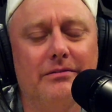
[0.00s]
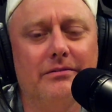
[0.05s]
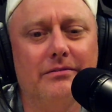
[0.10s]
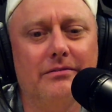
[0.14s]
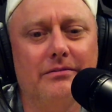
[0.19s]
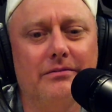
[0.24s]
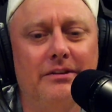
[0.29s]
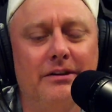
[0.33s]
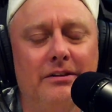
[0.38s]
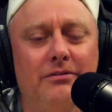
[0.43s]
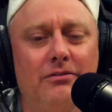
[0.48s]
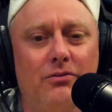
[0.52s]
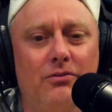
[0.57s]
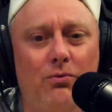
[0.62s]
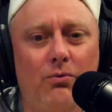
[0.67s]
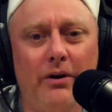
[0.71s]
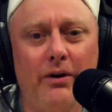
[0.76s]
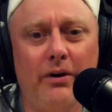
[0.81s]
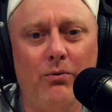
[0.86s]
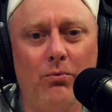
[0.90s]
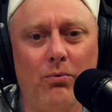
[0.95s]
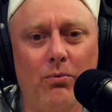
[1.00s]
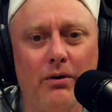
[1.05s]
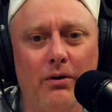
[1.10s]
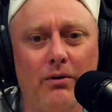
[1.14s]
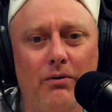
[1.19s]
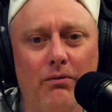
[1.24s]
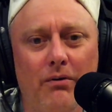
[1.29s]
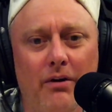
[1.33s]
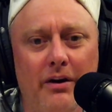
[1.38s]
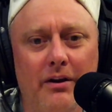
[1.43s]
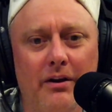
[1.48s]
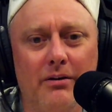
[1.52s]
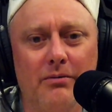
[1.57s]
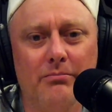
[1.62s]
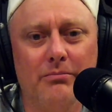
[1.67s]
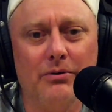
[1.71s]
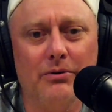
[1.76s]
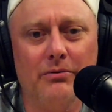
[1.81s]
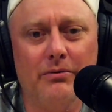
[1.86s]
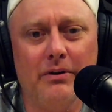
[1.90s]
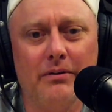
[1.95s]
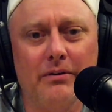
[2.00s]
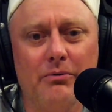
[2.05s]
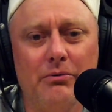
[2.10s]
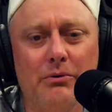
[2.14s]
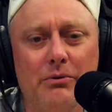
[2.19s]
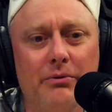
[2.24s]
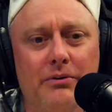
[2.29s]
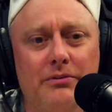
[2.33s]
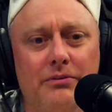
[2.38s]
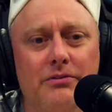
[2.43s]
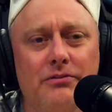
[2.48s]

didn't quite work right. But I think we went to 20.